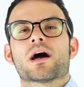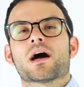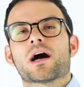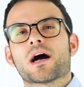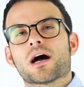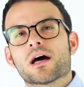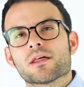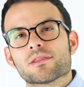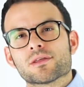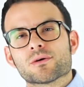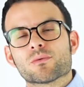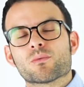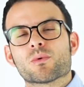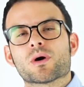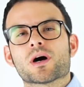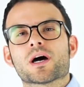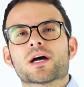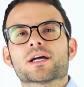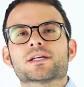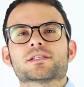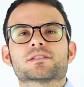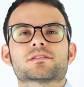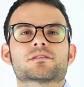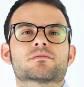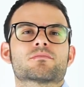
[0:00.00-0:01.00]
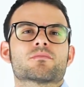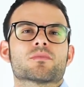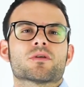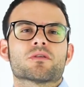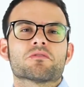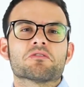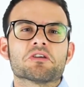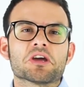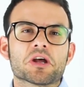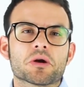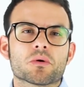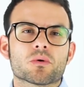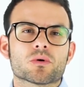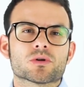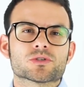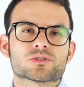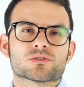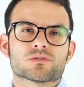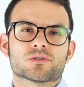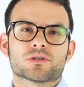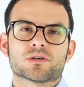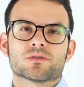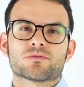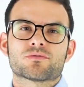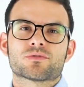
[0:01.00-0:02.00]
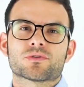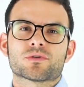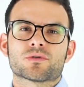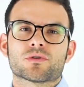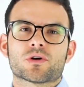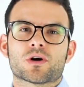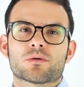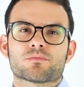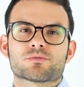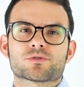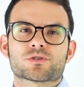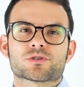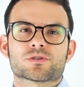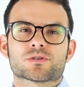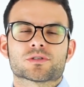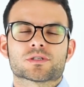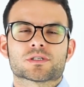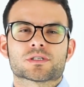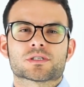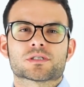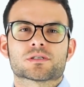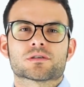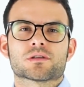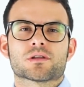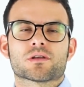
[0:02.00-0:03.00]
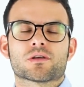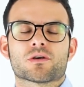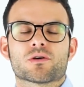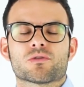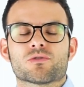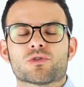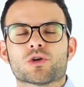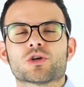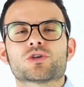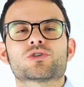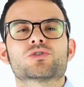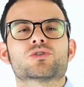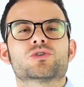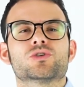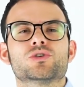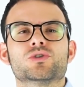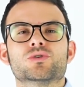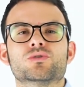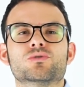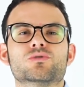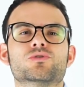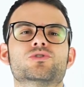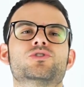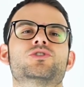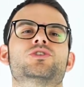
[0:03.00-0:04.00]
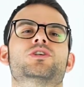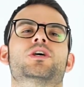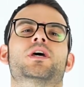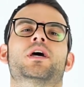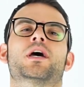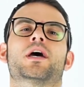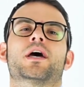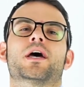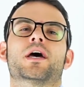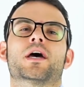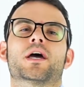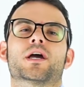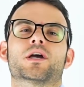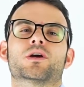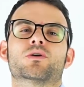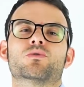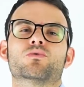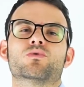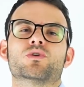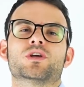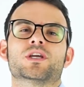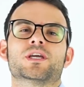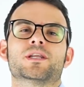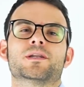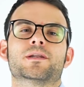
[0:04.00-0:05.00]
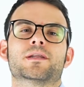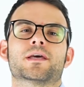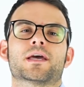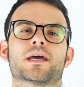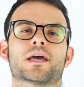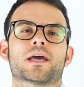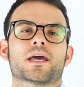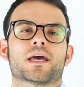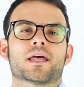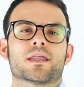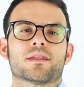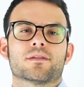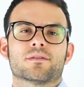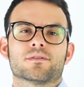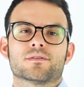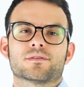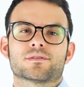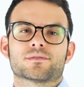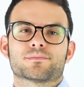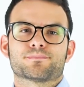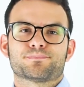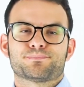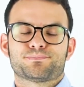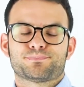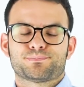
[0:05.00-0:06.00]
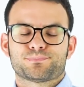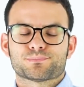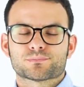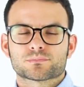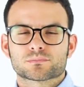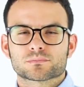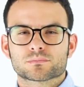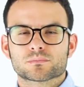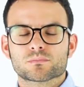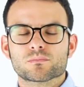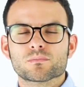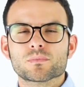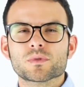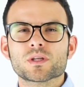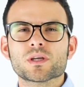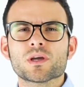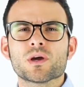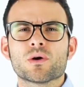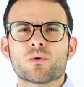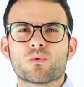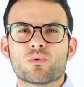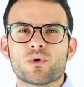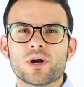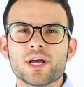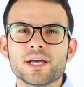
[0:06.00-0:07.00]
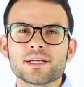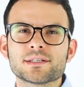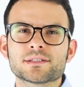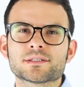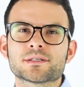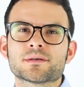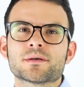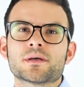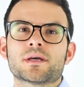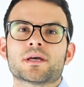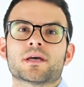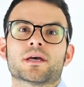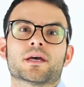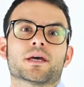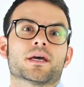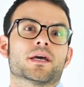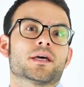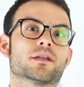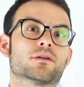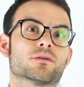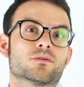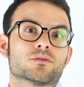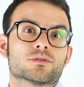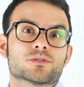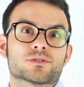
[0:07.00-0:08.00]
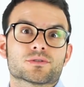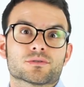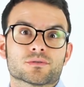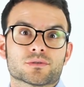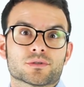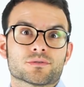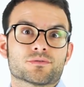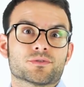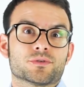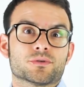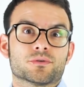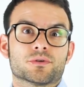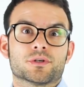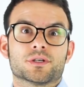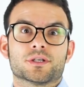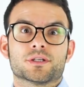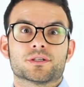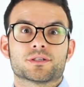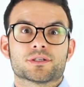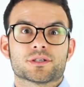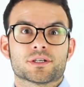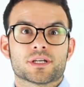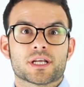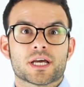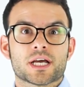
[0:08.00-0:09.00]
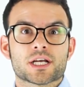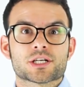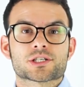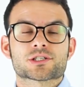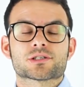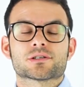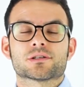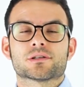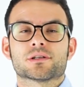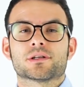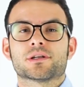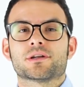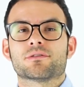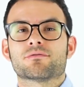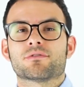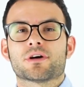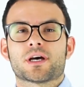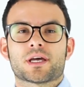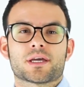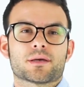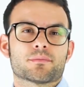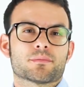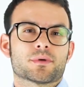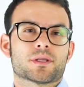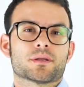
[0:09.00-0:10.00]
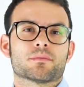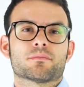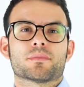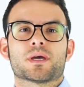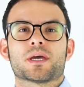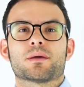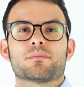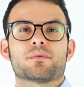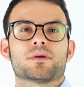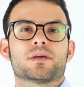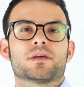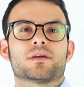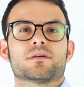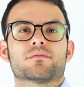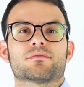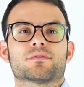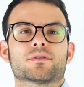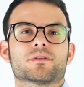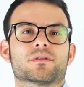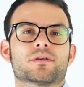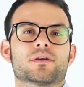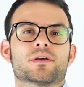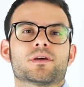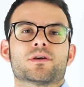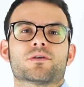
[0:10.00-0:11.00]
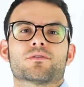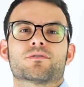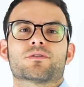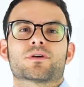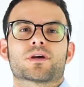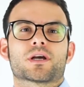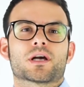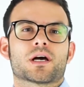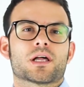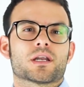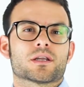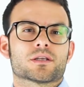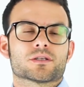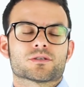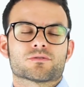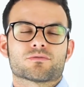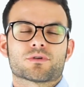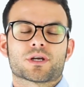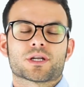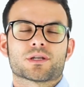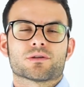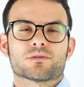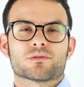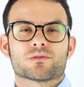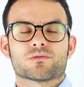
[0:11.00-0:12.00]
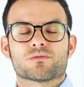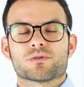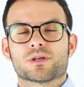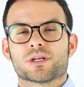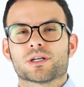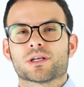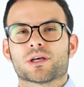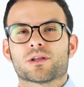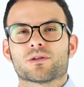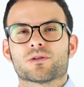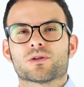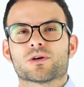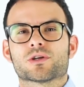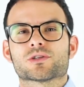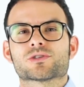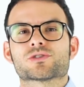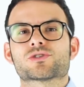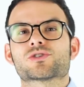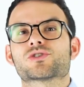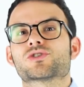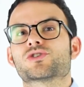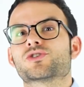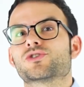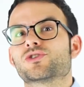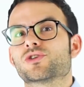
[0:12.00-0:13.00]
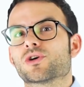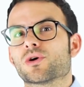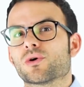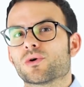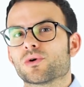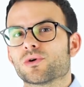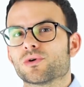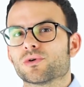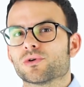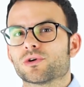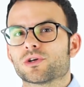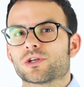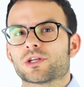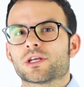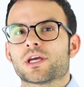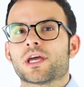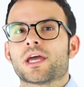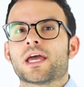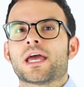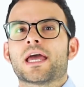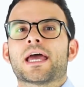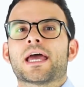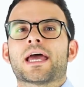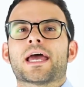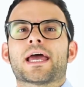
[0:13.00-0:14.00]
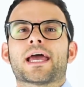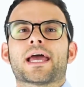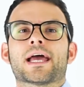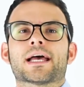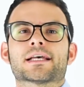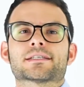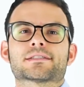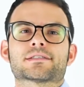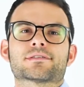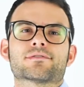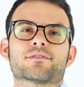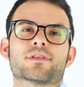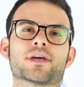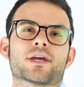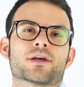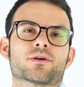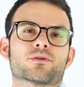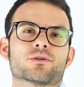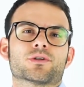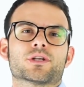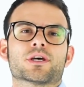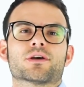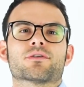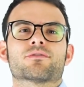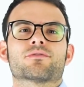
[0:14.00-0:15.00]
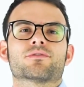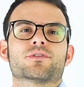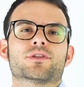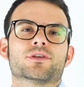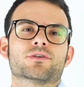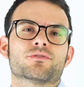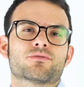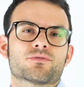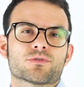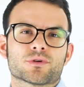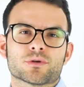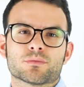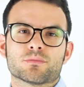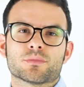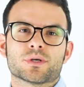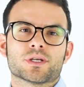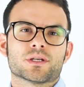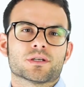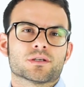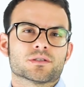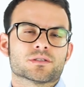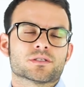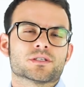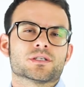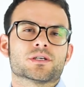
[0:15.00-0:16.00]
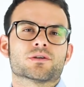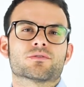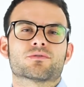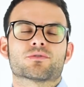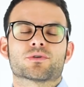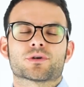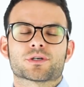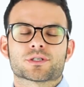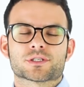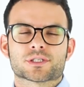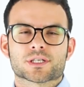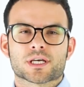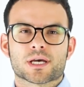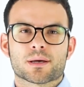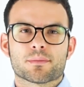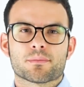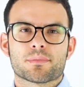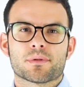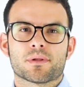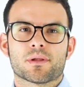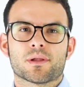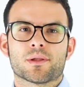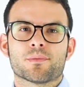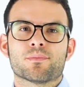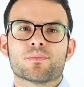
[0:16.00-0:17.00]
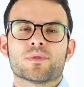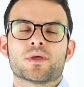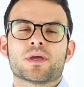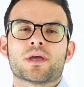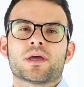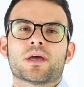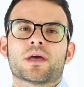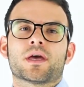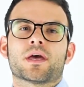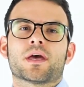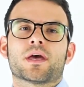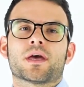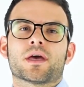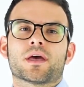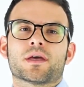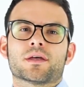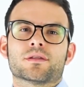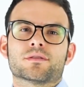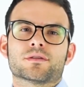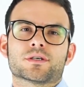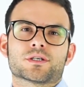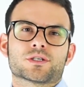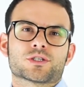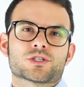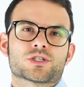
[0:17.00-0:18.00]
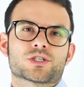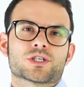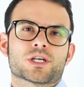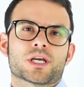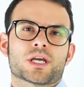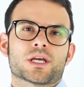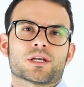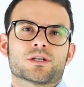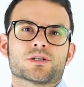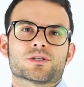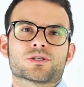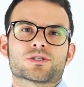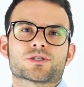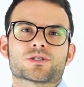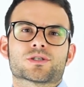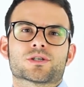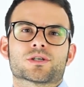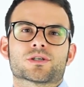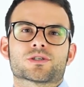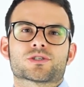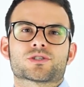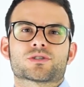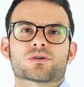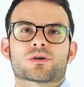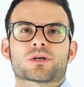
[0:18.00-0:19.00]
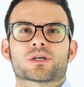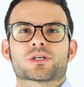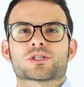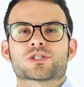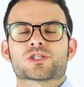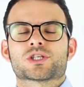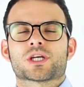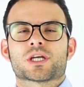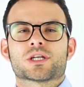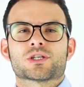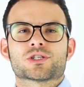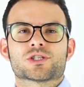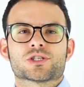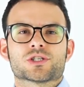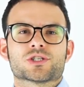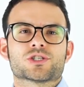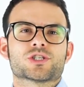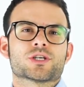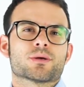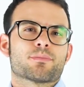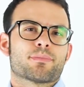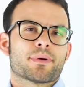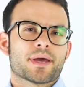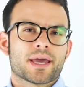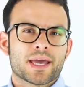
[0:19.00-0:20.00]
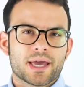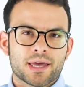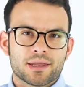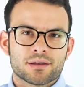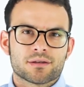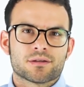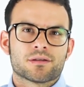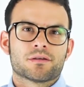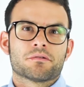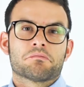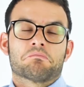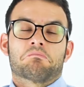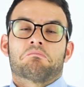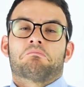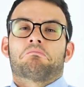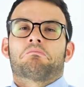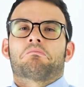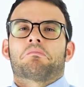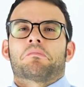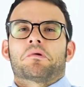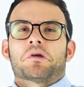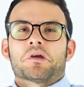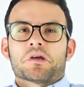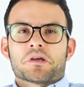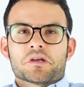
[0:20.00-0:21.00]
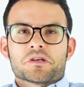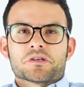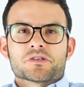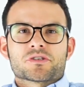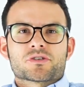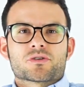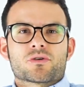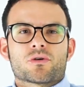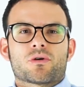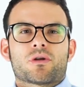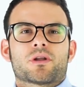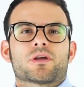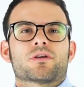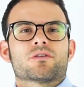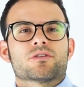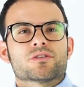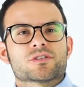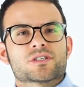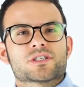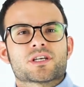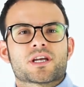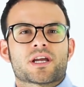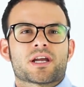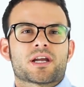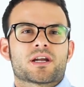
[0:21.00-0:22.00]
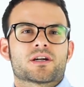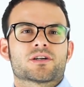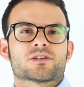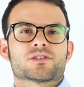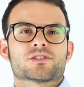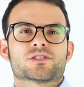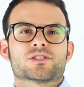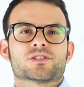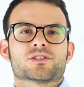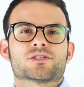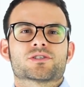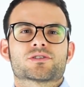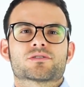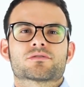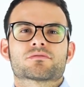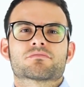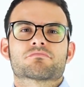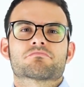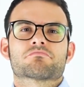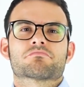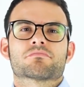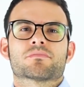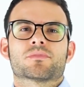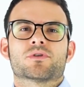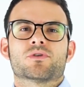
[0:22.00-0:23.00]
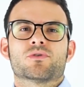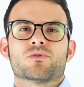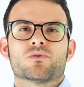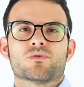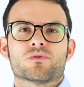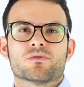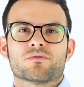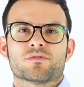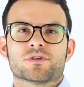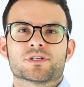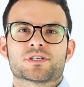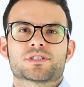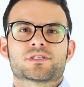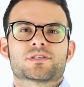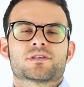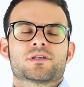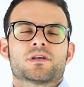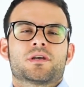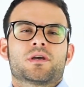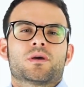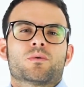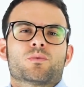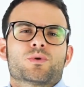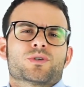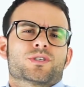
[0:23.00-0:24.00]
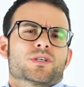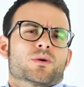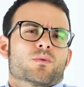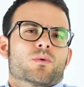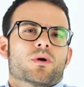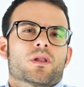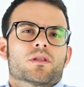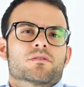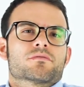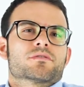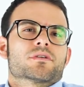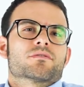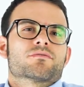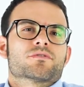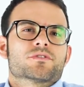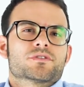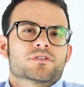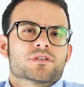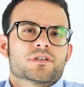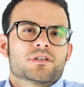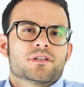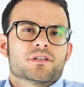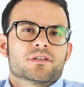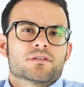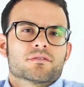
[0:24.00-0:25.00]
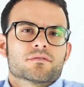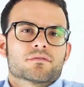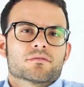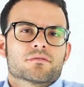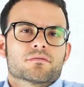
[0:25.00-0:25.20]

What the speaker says: Otherwise, there are also different options not to use green and red. And also, if you're in an international environment, maybe even the colors red and green are not so good, as they could have different meanings. Here, for example, in the stock exchange in Japan, he's calling his hair, he's nervous. We say, well, it's everything